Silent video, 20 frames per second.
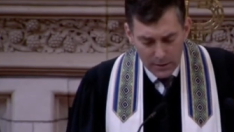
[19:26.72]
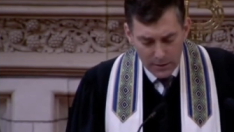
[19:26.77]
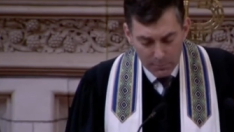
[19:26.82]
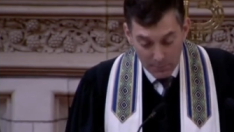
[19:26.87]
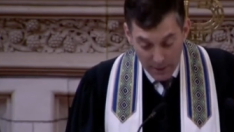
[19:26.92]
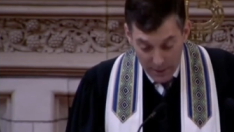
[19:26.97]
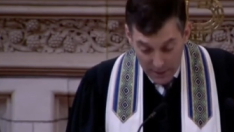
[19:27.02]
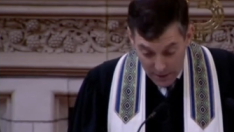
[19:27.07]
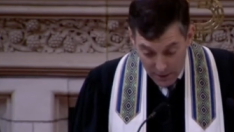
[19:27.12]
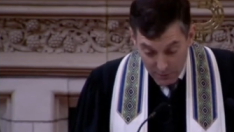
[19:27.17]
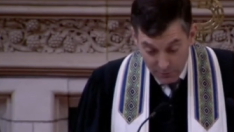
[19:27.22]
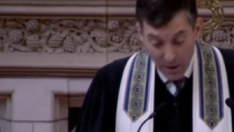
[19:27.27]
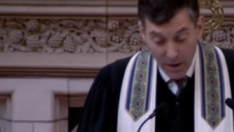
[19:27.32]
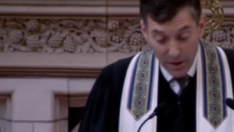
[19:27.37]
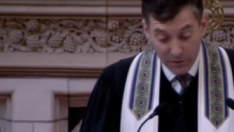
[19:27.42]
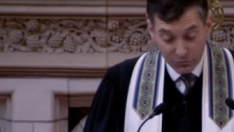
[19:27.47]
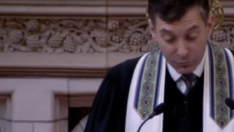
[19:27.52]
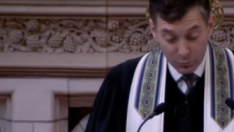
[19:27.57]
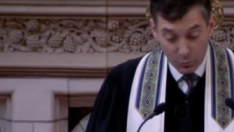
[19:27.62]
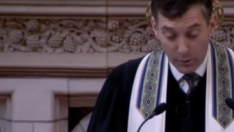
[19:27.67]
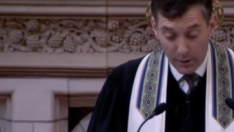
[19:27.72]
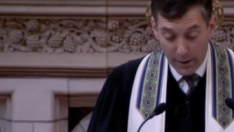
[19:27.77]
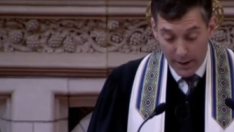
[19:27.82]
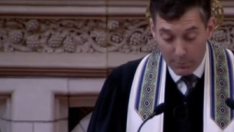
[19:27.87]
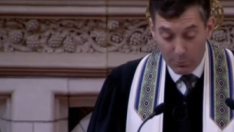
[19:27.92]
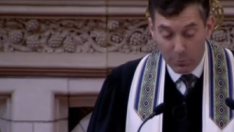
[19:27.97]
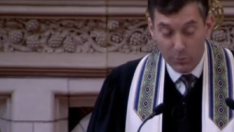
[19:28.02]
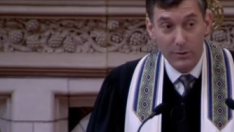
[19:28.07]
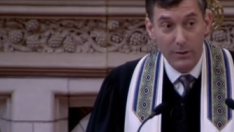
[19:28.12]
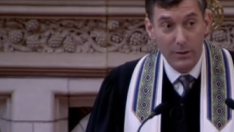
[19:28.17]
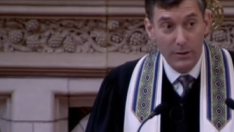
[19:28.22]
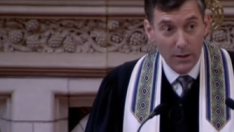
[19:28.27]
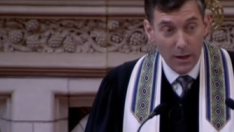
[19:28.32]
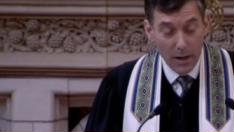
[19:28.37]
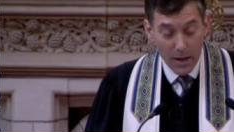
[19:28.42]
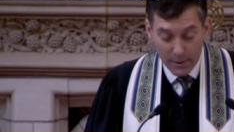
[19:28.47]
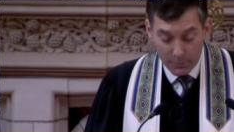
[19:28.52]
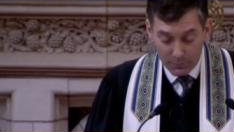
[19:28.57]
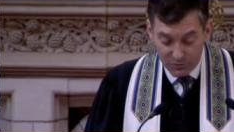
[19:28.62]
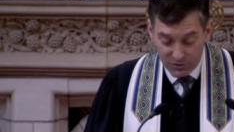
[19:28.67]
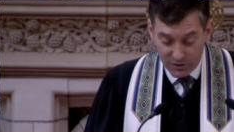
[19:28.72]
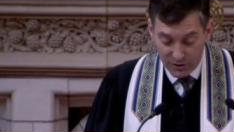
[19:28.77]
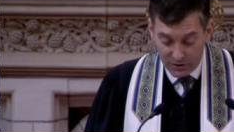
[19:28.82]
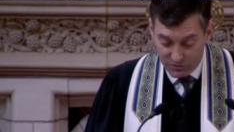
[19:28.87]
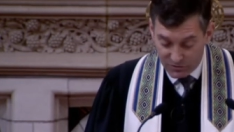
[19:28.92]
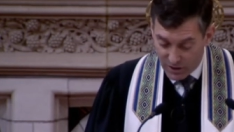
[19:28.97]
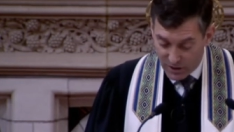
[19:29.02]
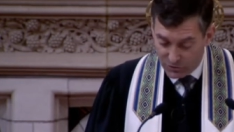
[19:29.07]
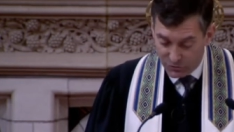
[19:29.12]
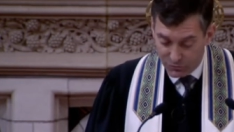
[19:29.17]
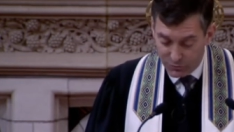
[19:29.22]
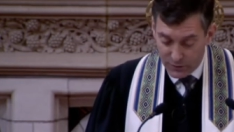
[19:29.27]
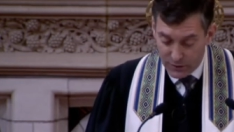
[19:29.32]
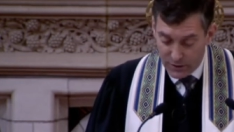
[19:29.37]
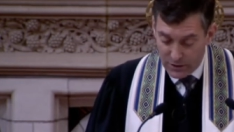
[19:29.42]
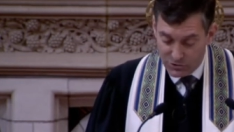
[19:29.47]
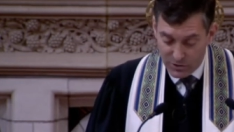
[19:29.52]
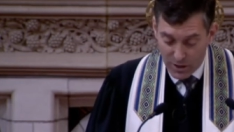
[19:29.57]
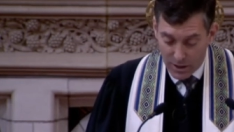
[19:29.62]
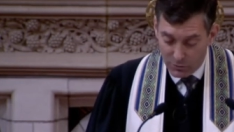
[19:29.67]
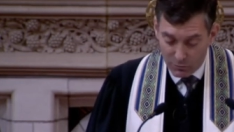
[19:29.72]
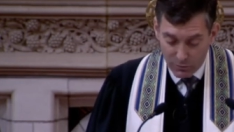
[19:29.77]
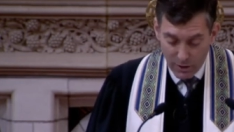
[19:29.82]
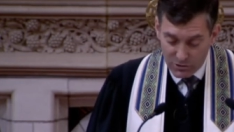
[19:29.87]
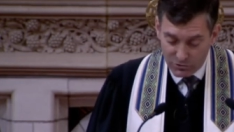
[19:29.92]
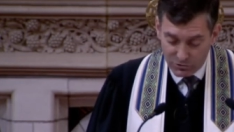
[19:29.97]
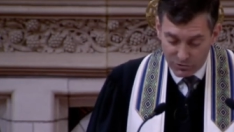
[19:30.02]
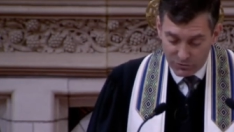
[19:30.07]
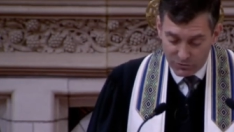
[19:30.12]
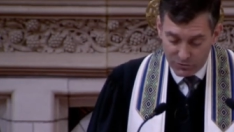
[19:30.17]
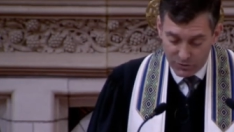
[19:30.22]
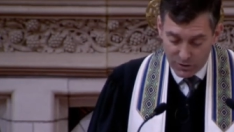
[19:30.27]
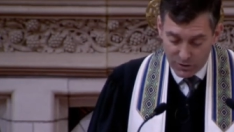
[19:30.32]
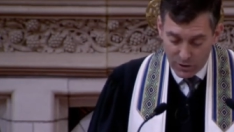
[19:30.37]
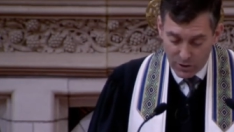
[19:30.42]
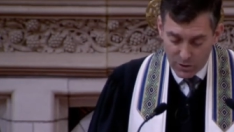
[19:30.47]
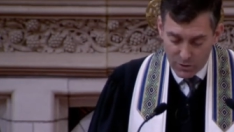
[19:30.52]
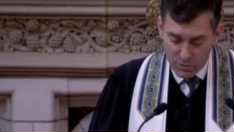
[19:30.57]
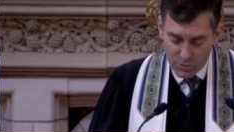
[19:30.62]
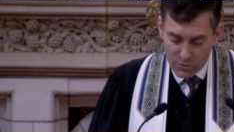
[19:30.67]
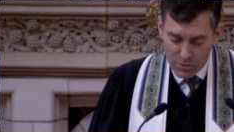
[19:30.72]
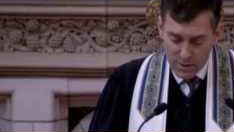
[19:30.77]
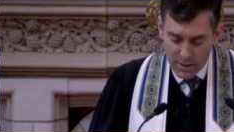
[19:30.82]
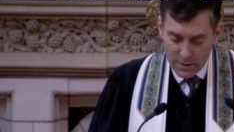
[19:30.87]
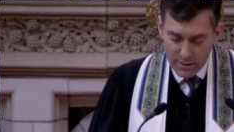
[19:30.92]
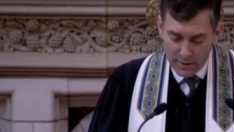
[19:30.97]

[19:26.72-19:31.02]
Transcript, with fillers: many of us were able to climb successfully generations ago